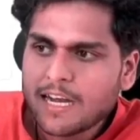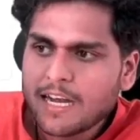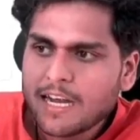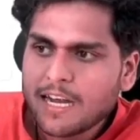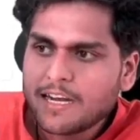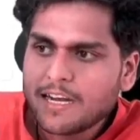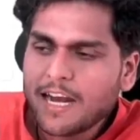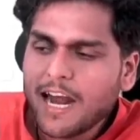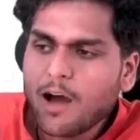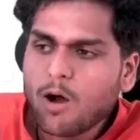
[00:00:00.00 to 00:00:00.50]

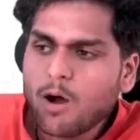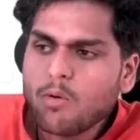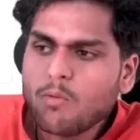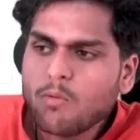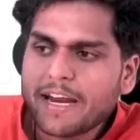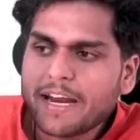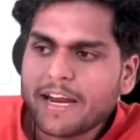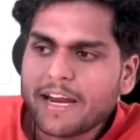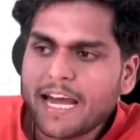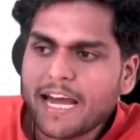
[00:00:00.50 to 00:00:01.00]
Now
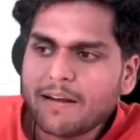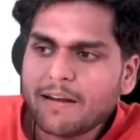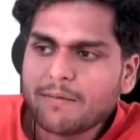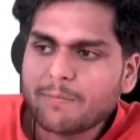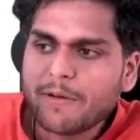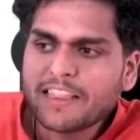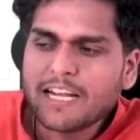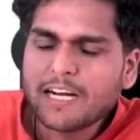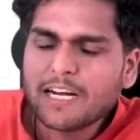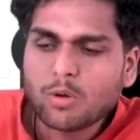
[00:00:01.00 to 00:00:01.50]
when
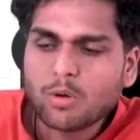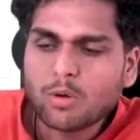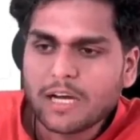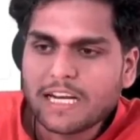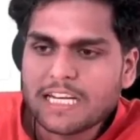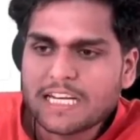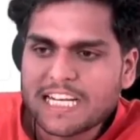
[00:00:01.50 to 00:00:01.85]
the token is